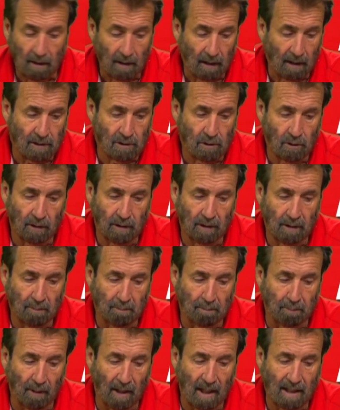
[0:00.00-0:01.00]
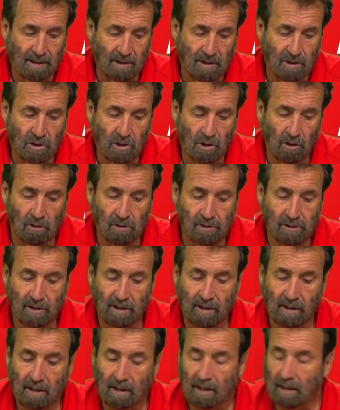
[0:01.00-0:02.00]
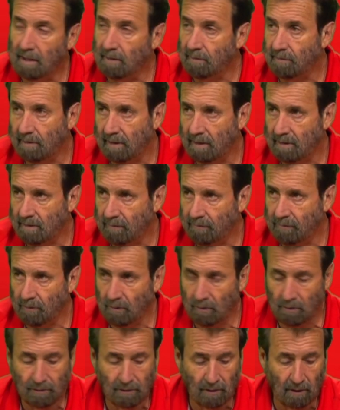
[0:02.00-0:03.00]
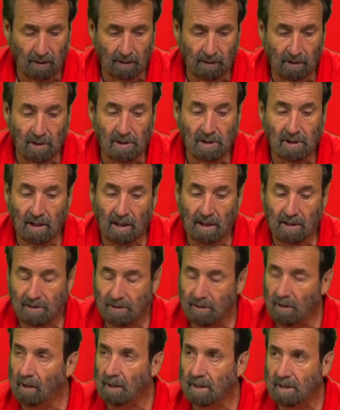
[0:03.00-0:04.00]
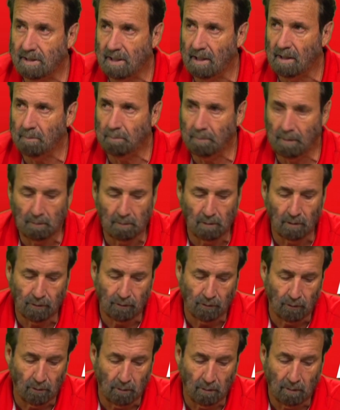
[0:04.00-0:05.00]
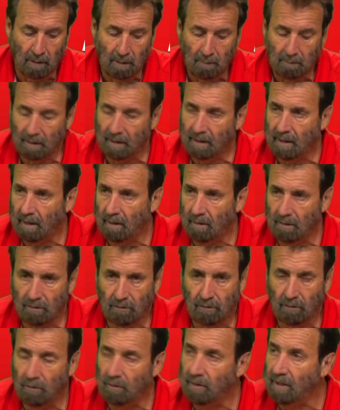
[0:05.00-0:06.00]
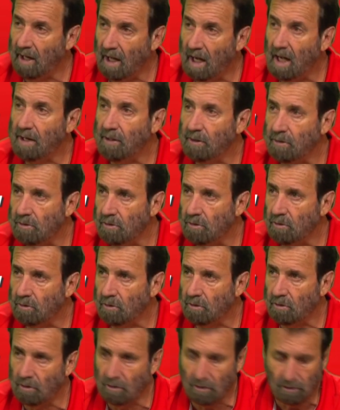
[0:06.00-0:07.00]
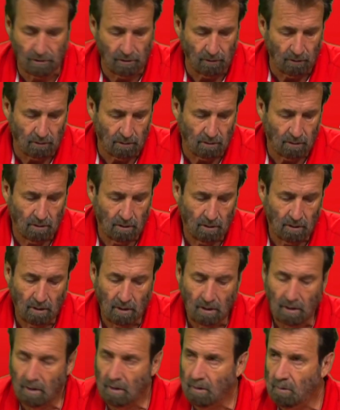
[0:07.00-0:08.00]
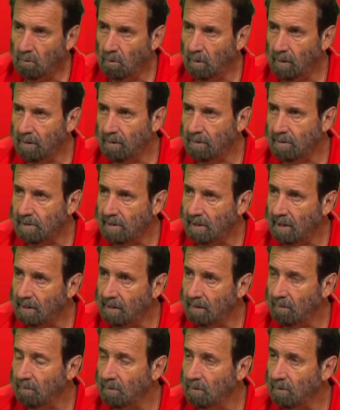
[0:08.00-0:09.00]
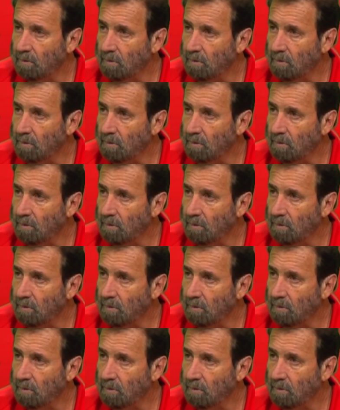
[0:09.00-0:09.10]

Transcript: Let's look at them. Brighton, Chelsea and Leeds sent a few. So at this stage, there's only 10 people through but carried through. 9 on Newcastle, 1 on Southampton.